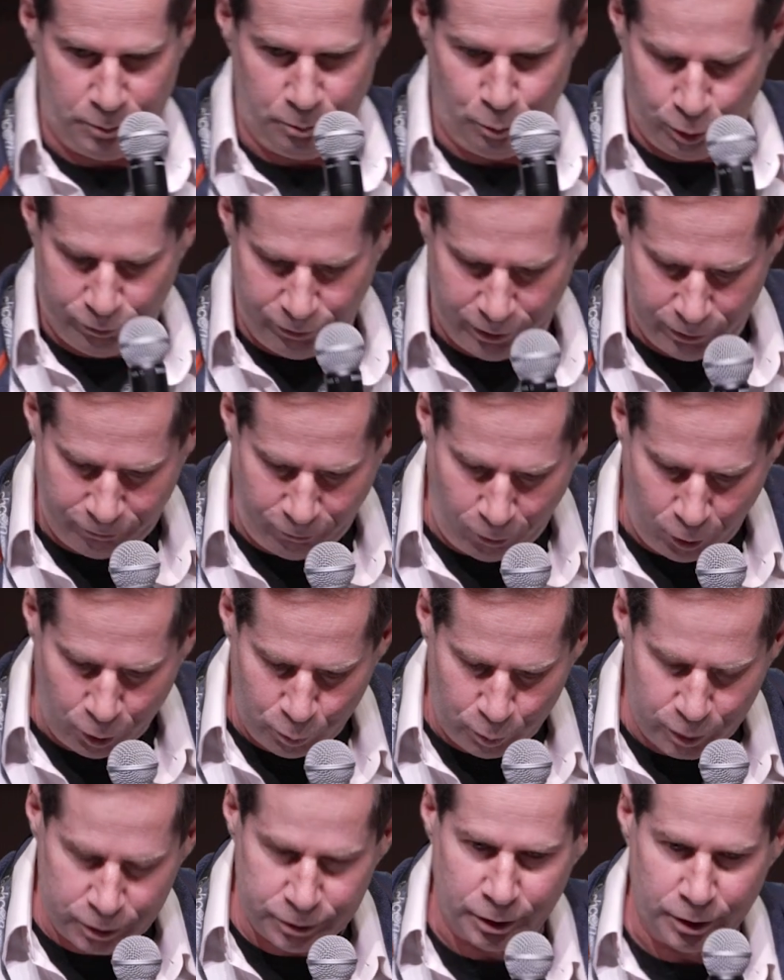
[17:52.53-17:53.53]
moving
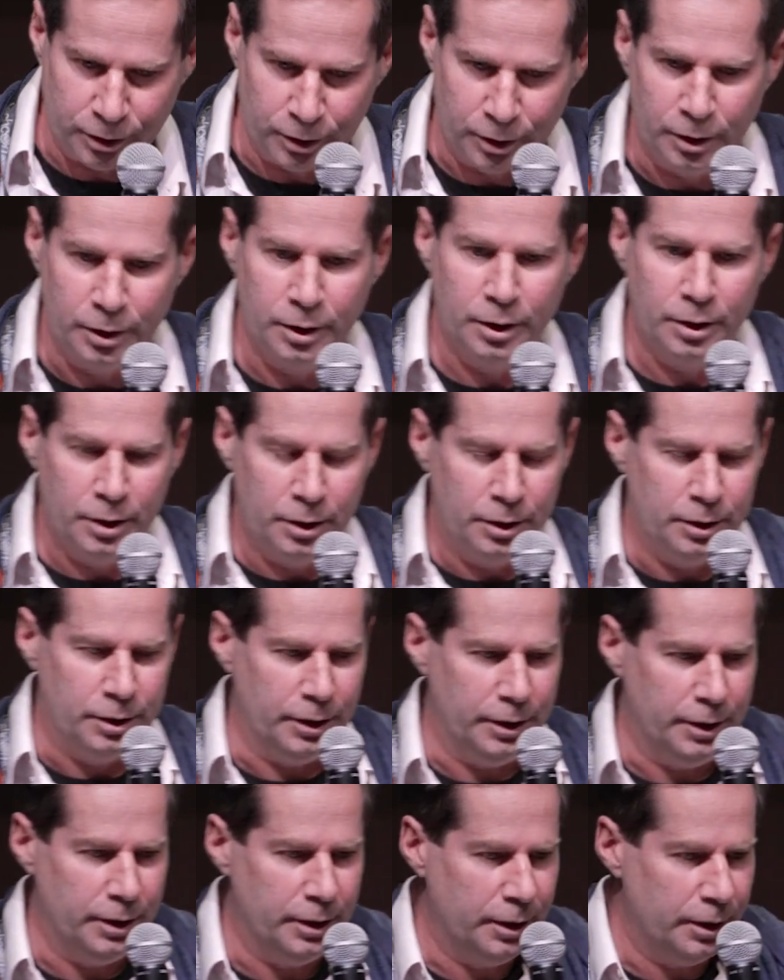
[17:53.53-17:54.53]
forward,
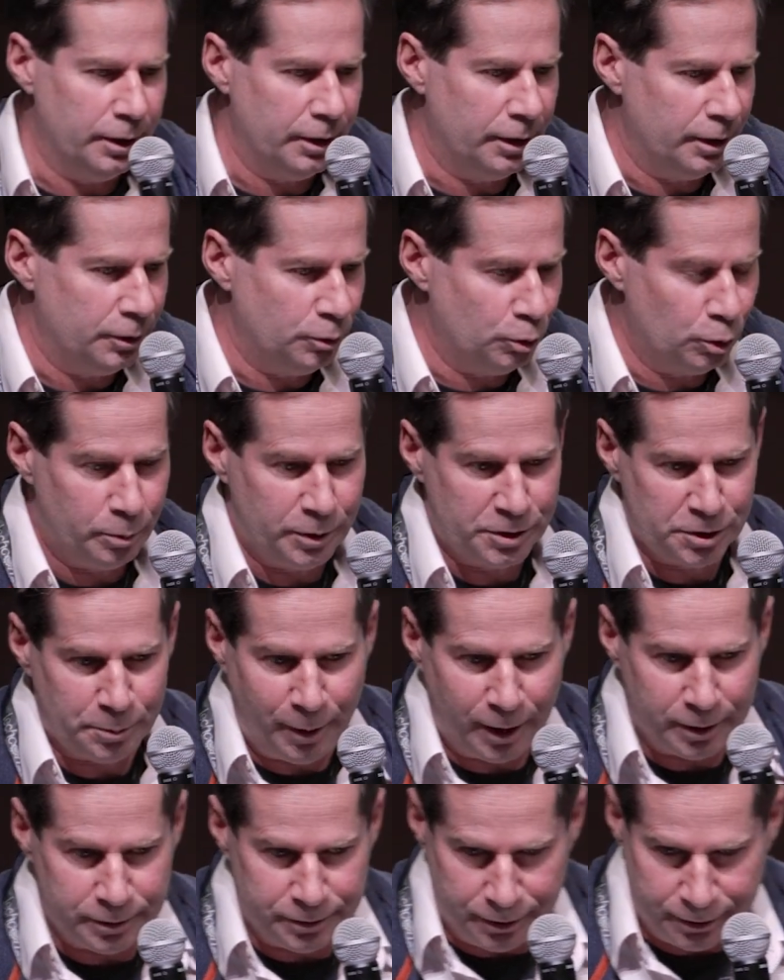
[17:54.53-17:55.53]
you'll be
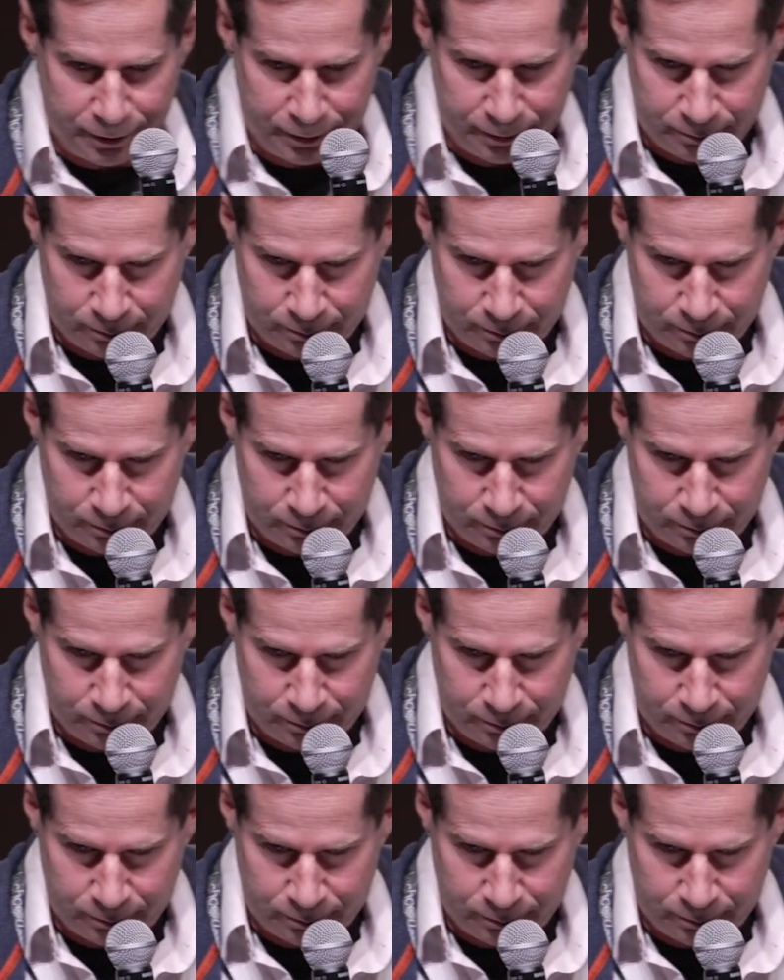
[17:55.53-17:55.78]
smarter.